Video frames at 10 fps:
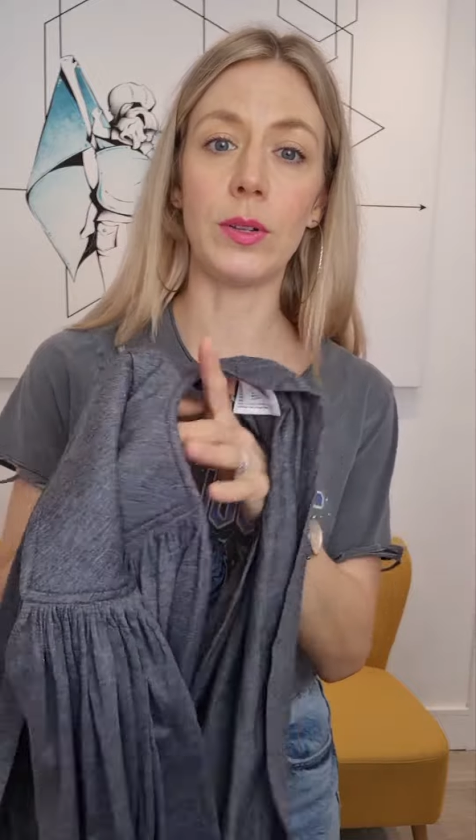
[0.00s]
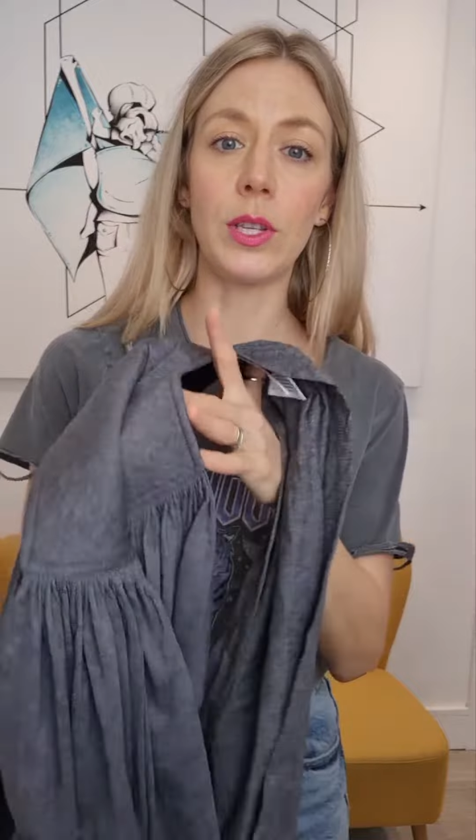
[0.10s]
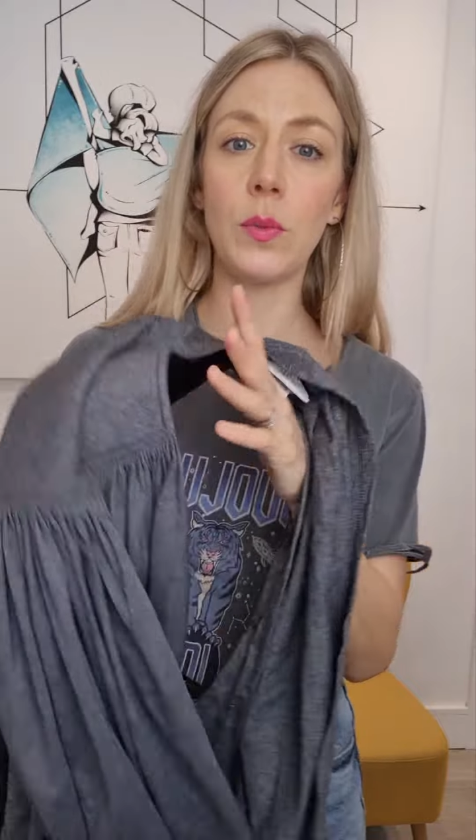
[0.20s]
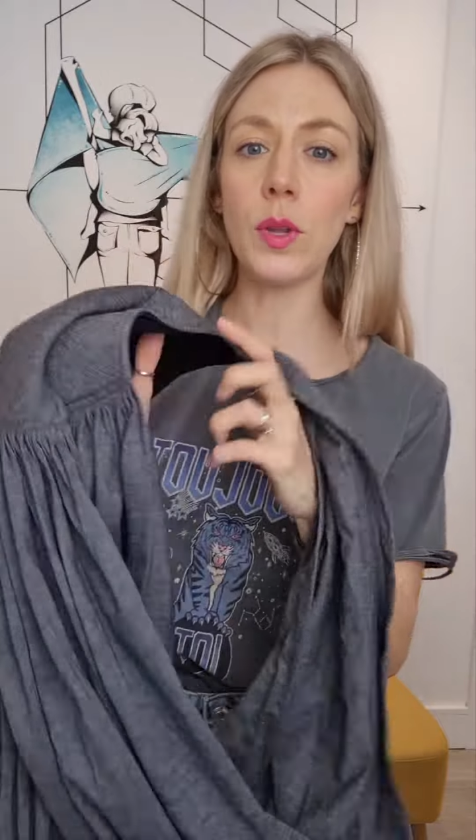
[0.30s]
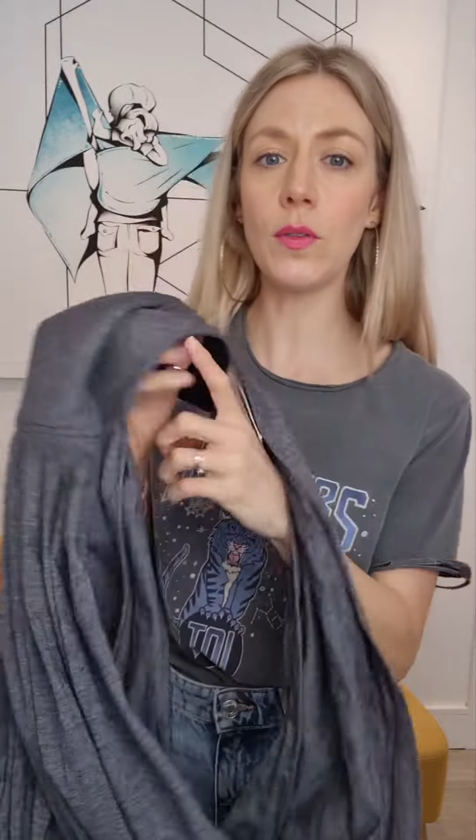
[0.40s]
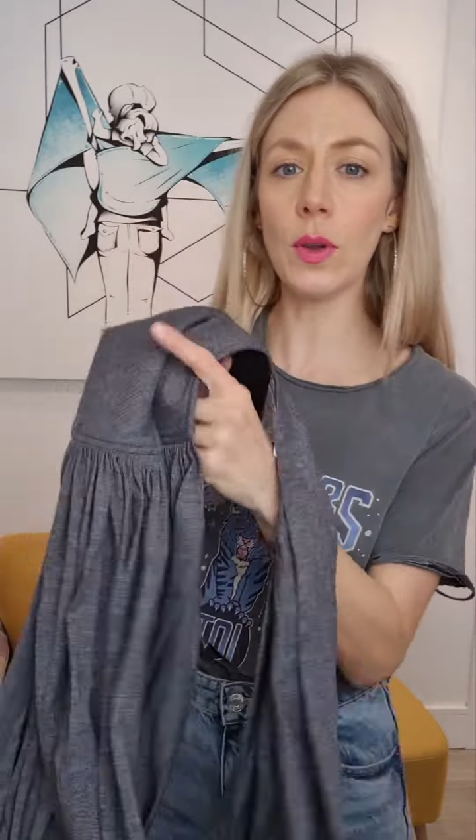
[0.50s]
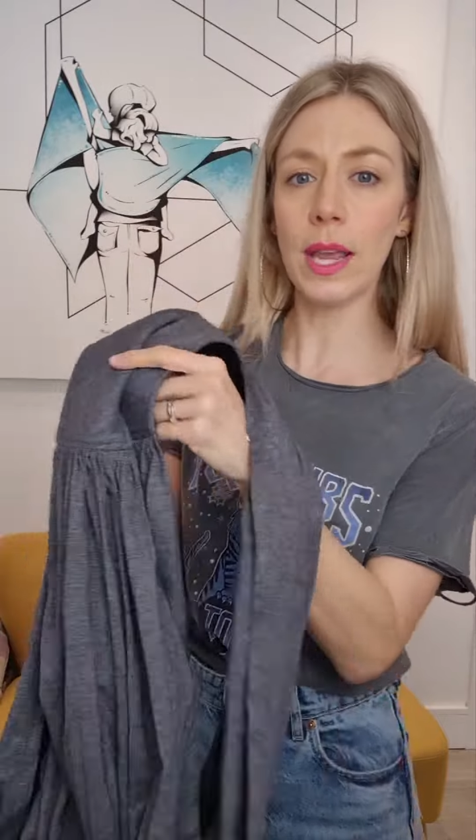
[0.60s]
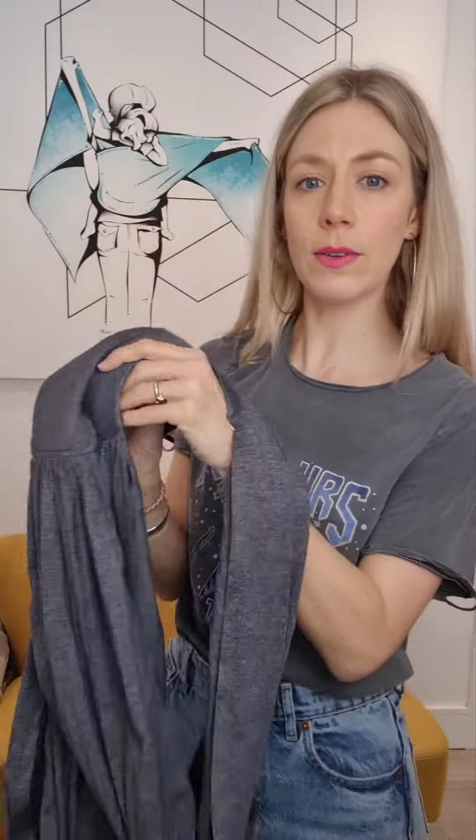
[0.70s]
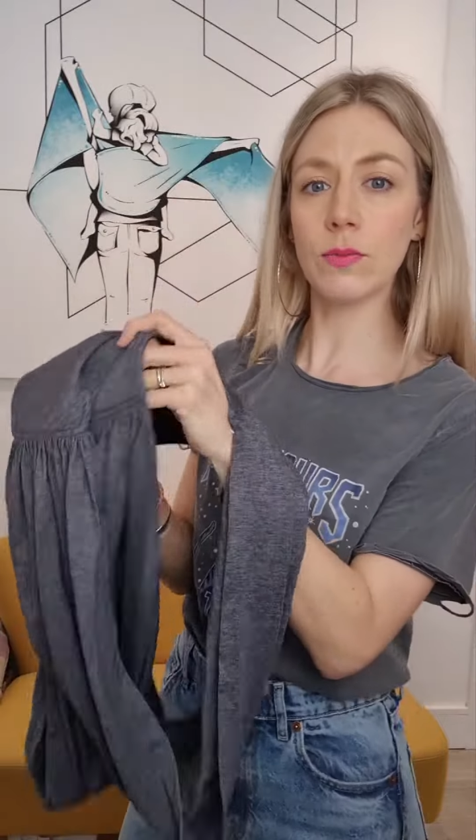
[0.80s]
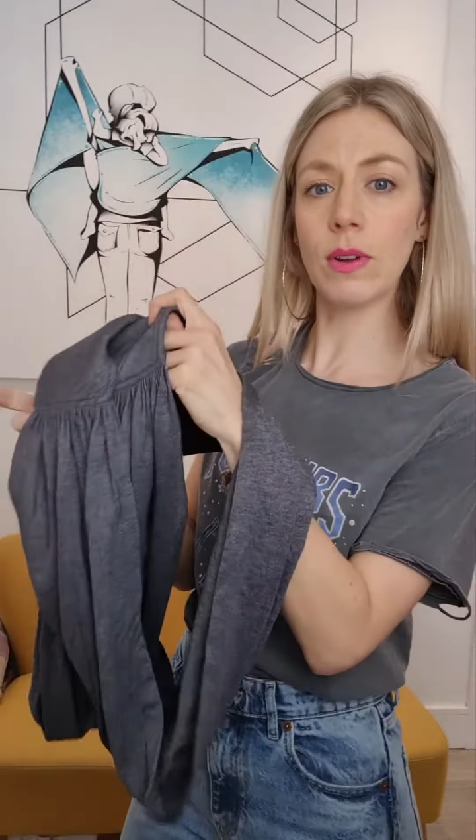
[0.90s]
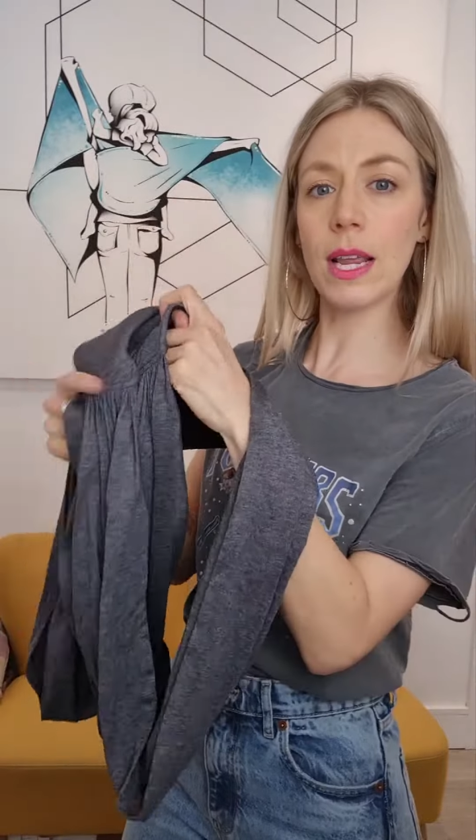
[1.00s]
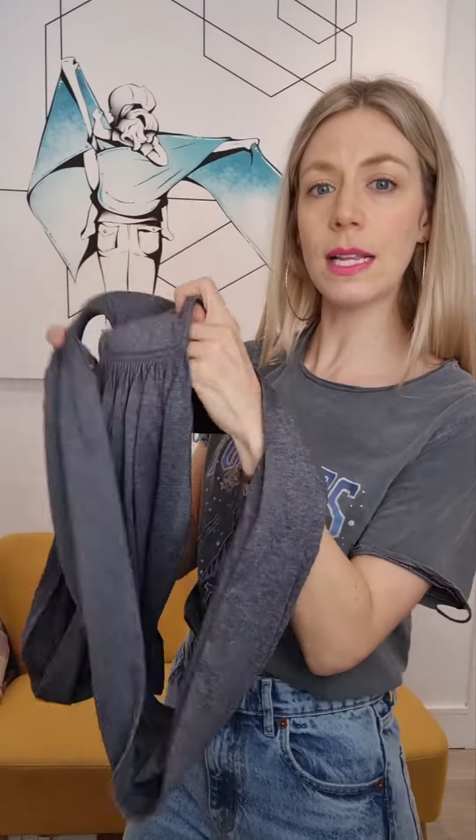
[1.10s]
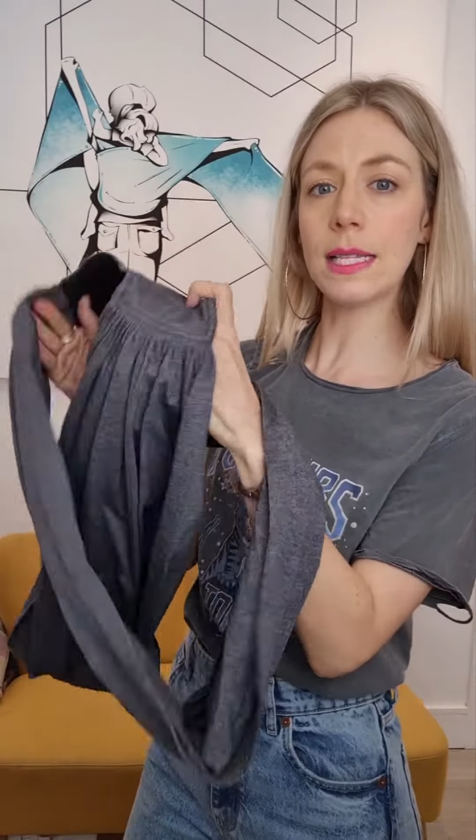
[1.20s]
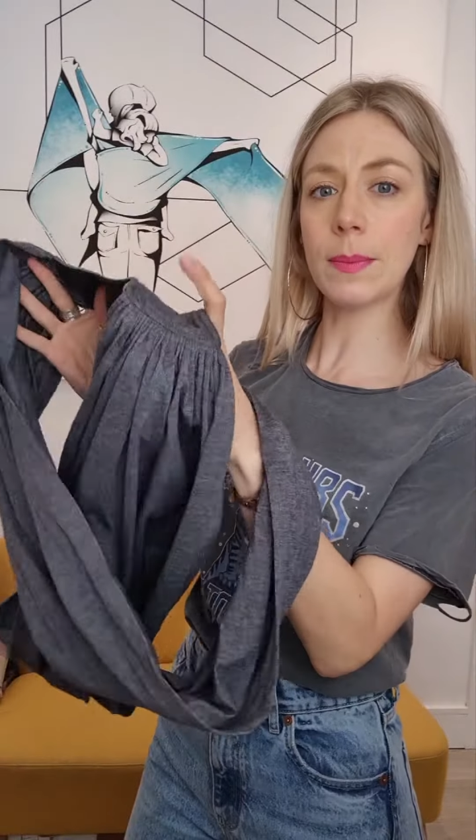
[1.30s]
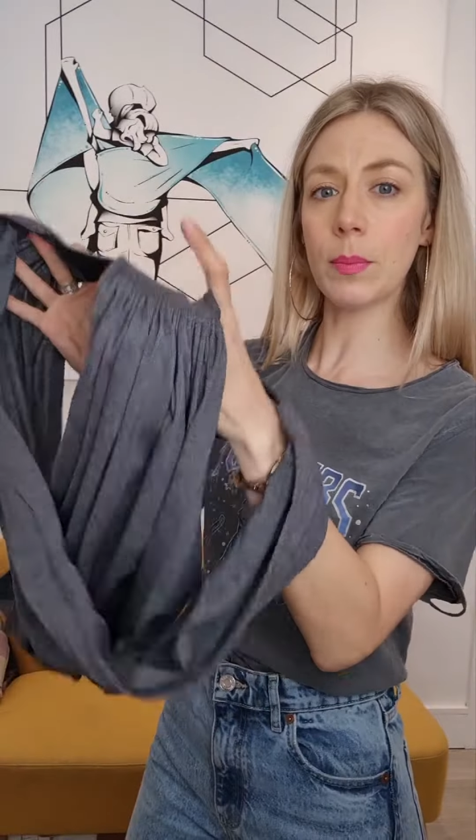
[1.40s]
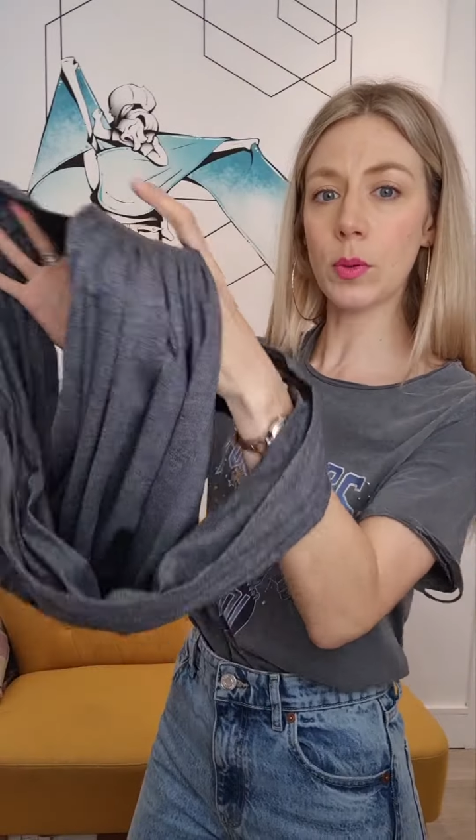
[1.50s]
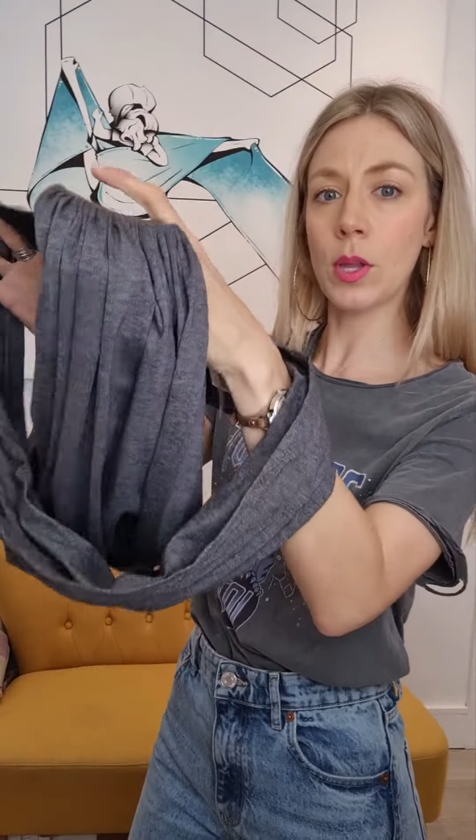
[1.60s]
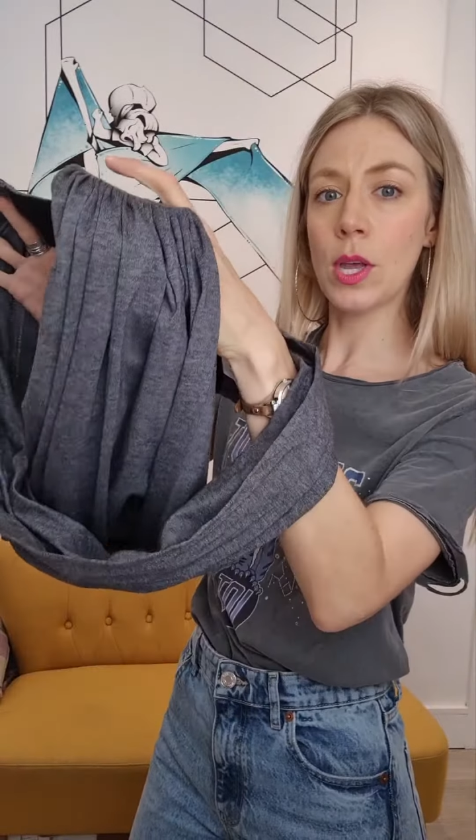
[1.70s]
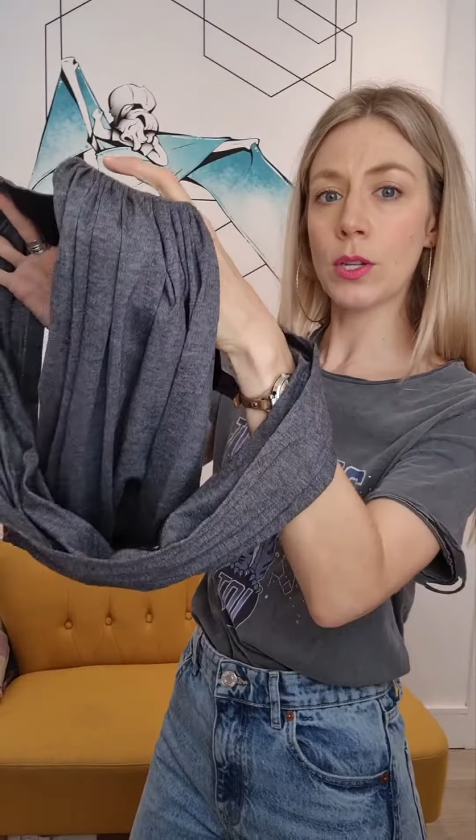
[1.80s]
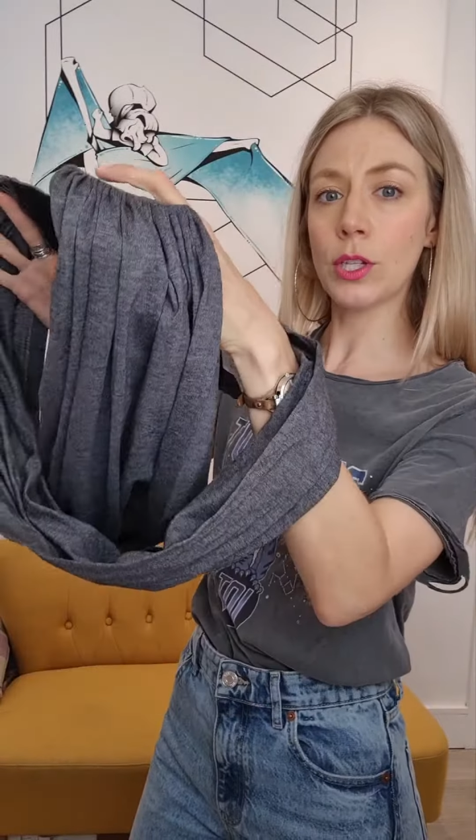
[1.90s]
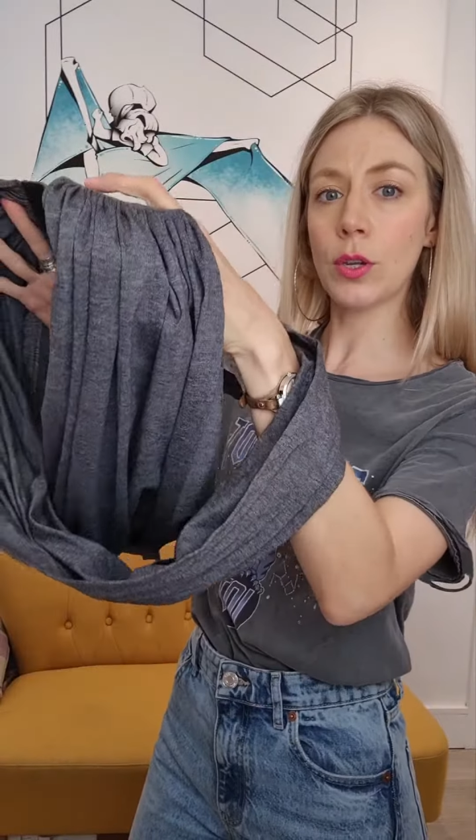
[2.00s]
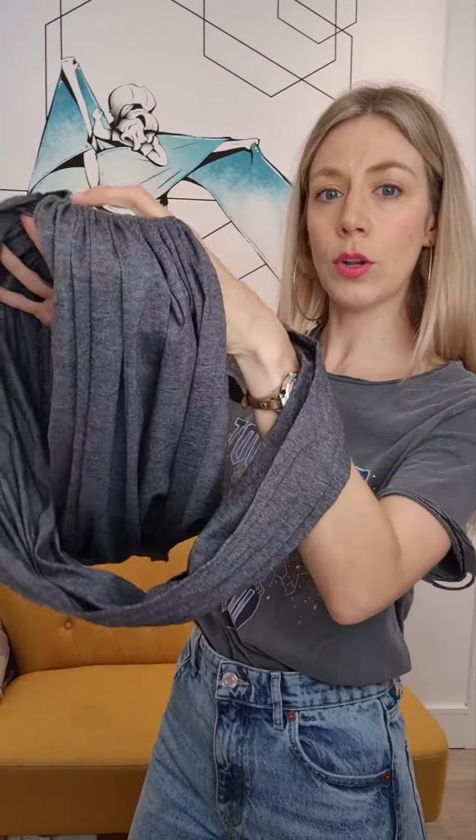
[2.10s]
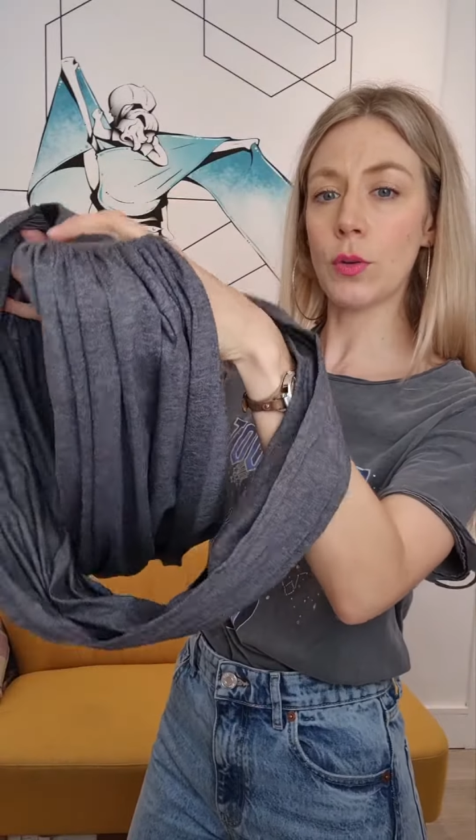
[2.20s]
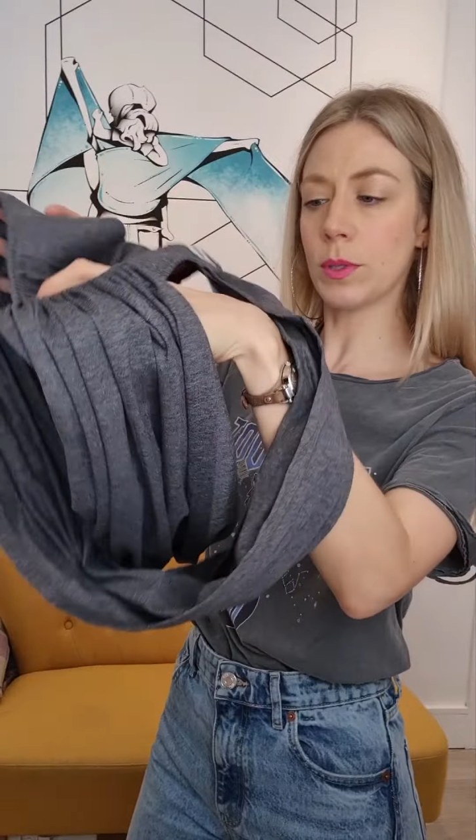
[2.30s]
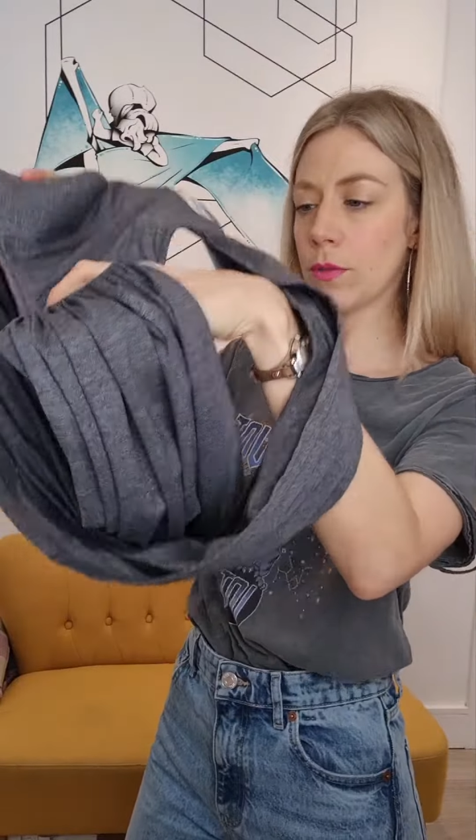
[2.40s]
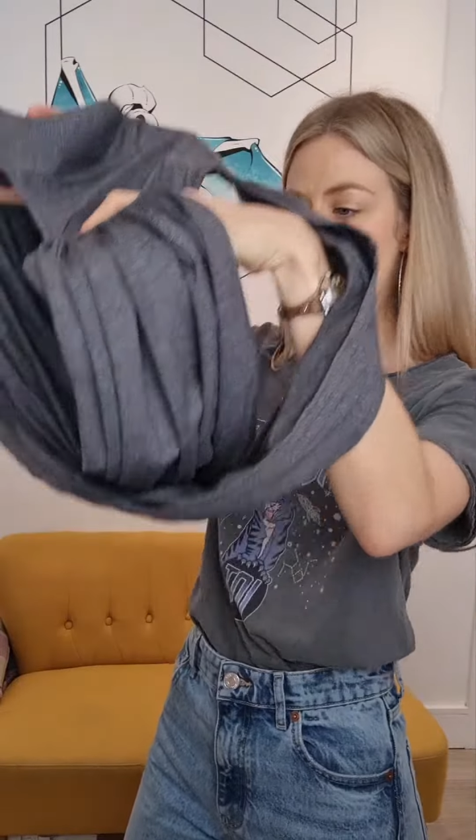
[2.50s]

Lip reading: So what you've got here is really simple 2 loops of